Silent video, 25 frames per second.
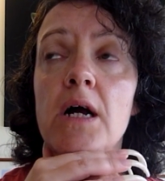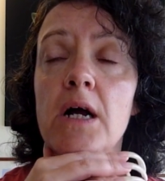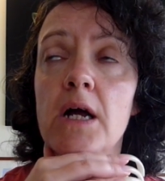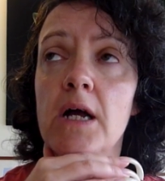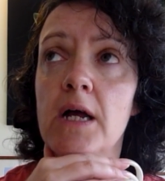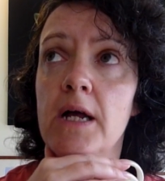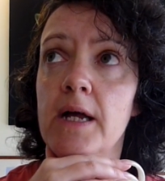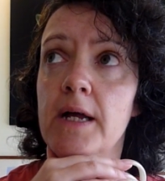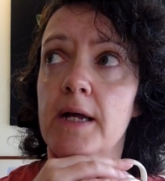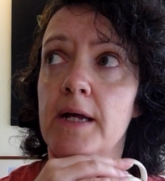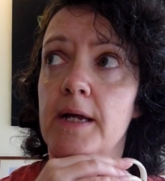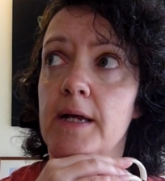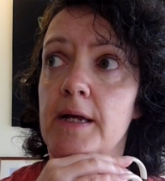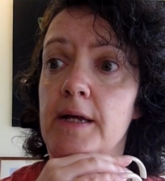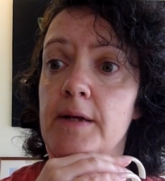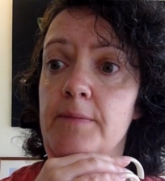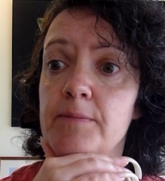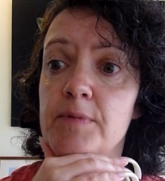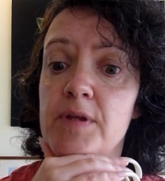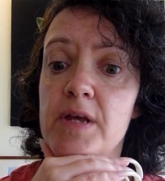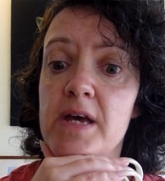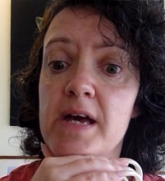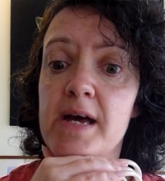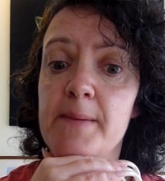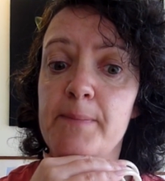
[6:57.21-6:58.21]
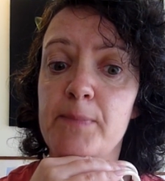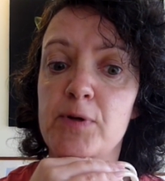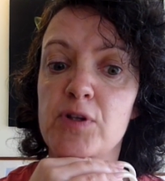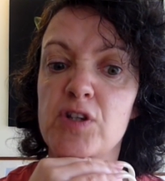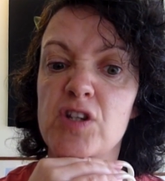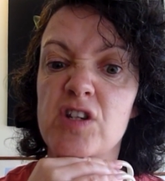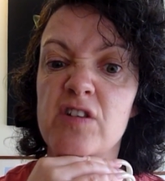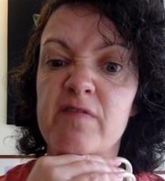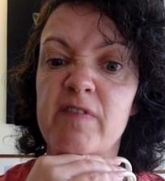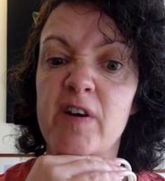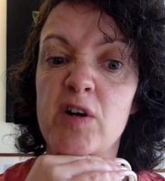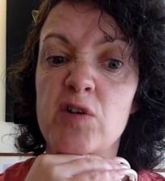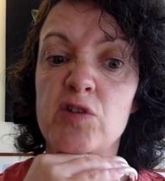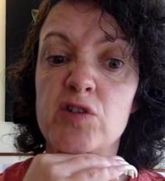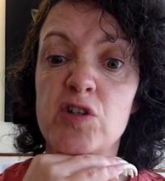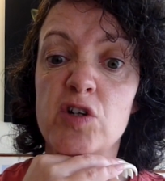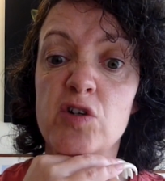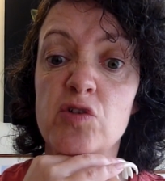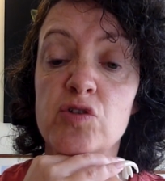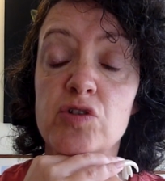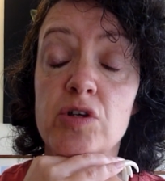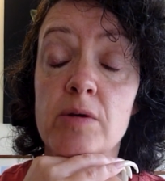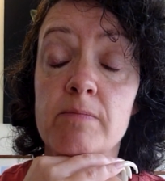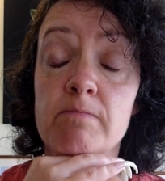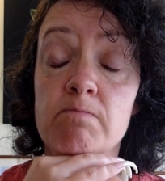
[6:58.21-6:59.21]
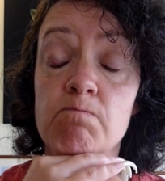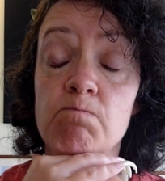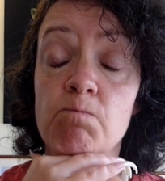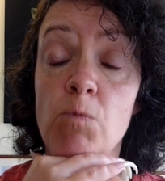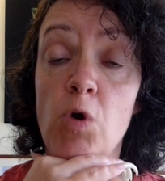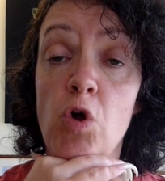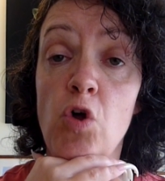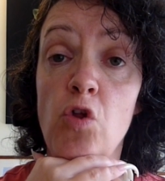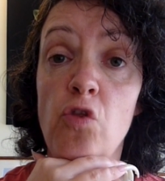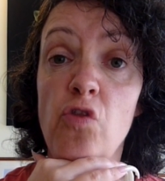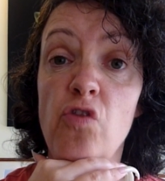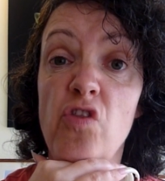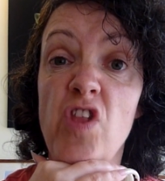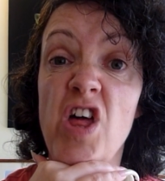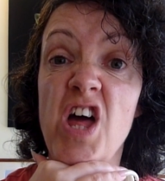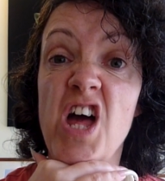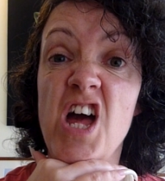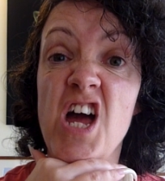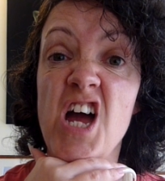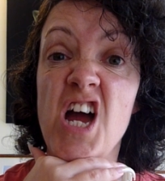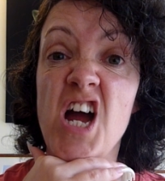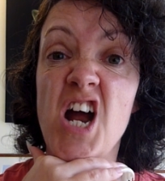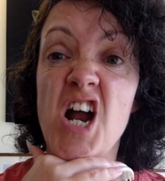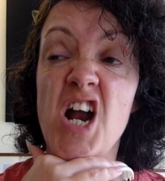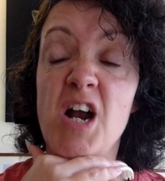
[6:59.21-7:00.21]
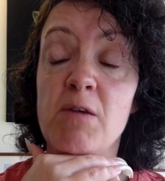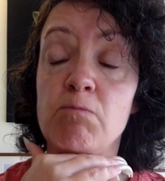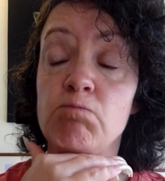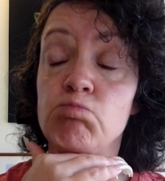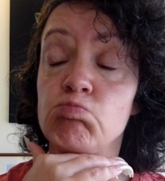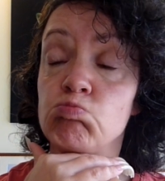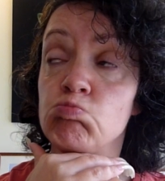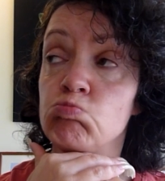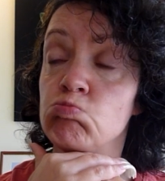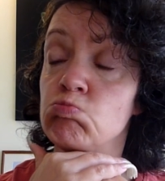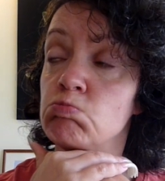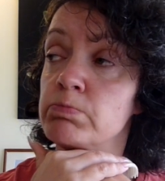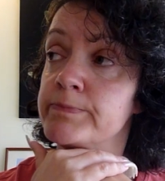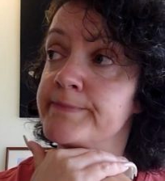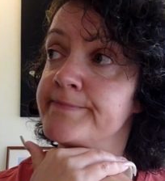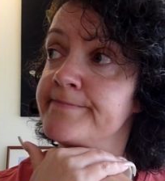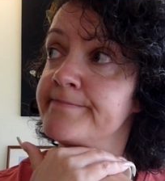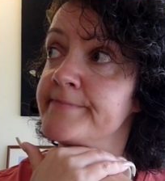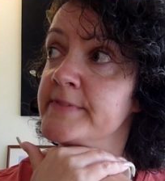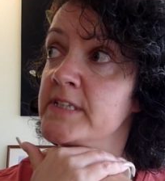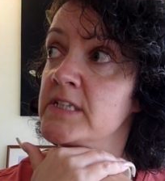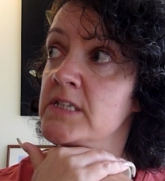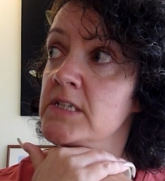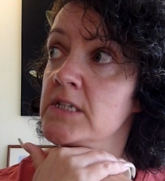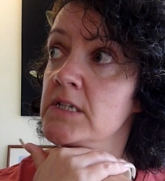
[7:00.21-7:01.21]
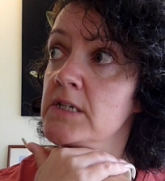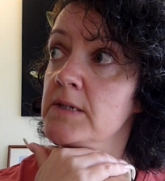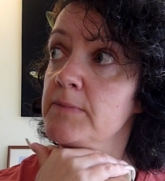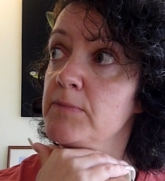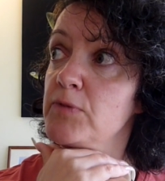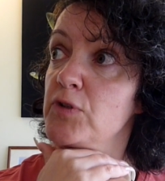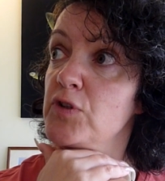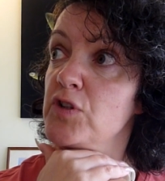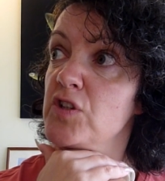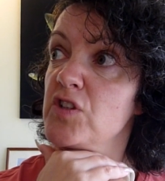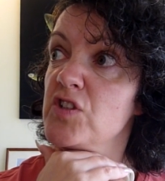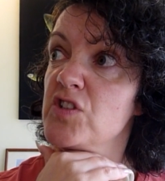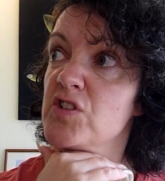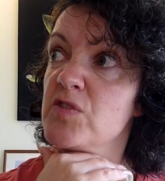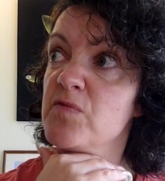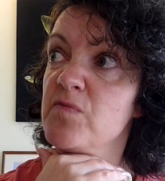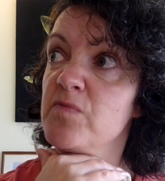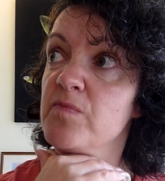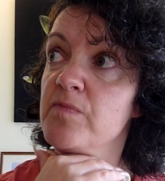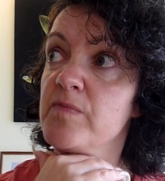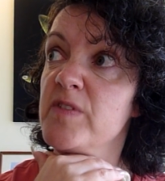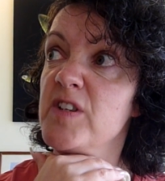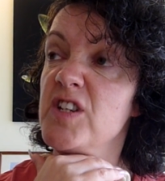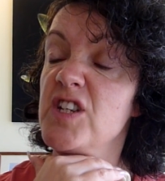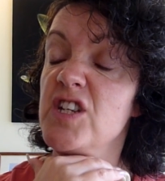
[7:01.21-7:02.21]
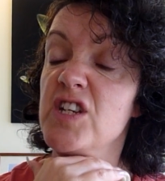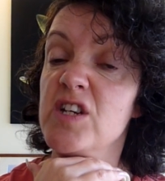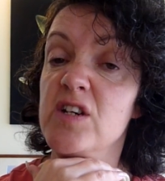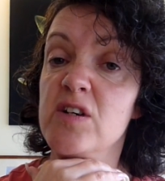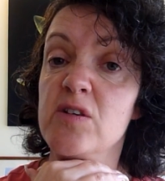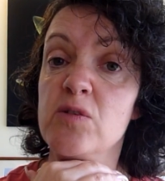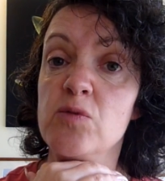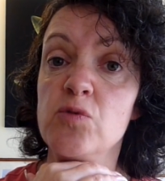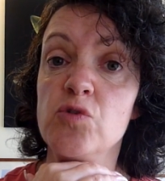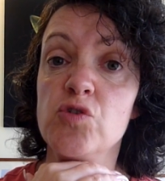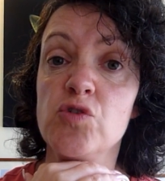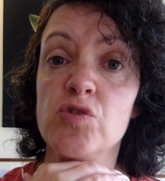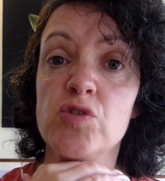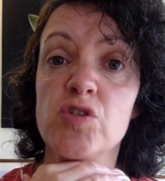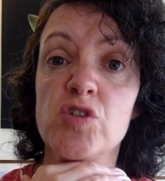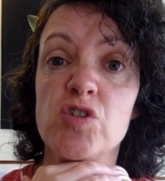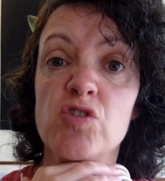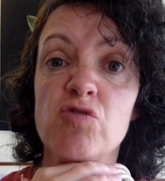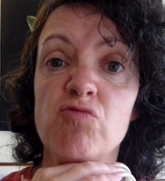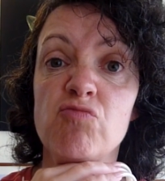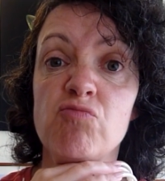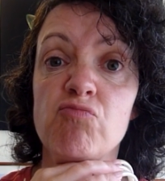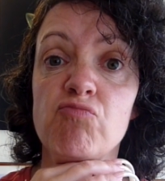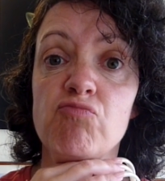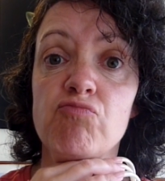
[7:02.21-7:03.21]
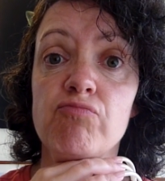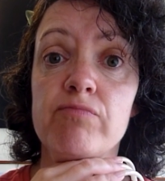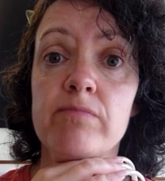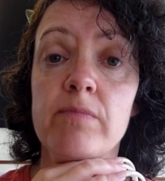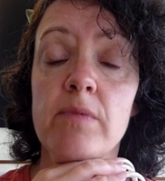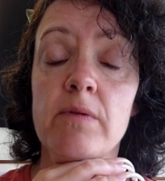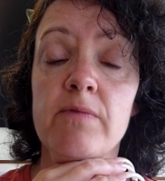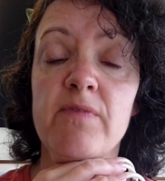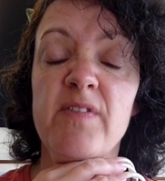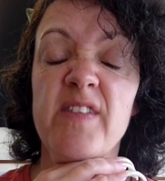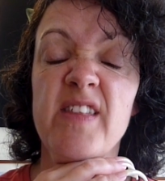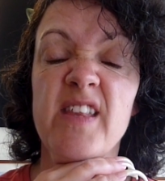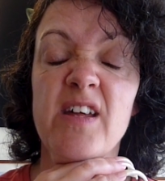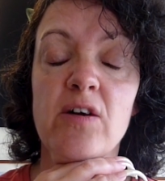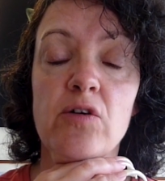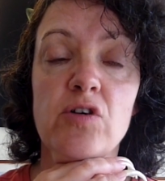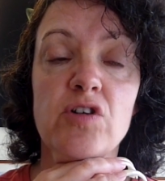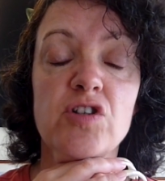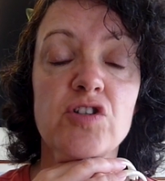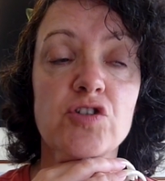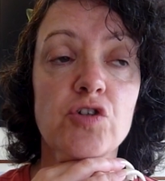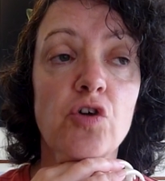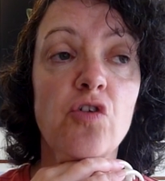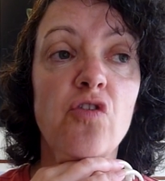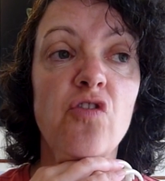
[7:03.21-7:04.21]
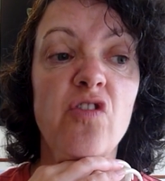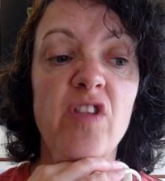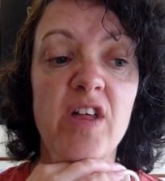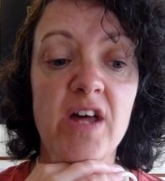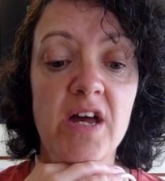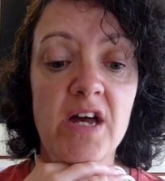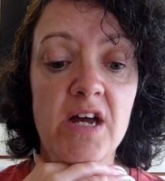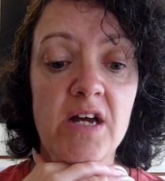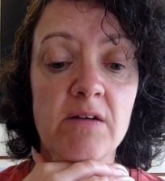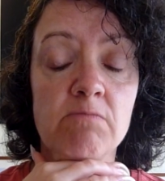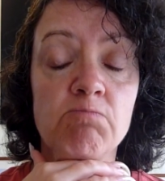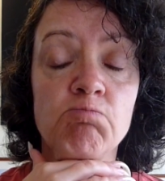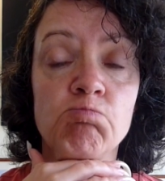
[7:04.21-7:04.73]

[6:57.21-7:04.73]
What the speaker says: Yeah, putting photos on there, putting some videos, things on there.